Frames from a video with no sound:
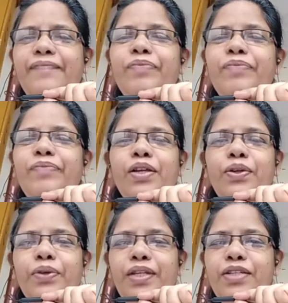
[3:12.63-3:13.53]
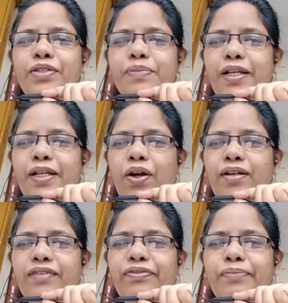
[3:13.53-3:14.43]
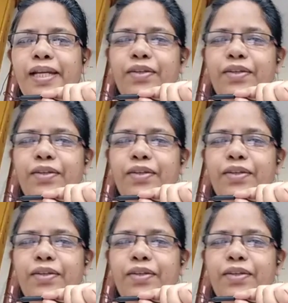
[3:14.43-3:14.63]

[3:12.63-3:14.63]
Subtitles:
No need to spend a lot of money.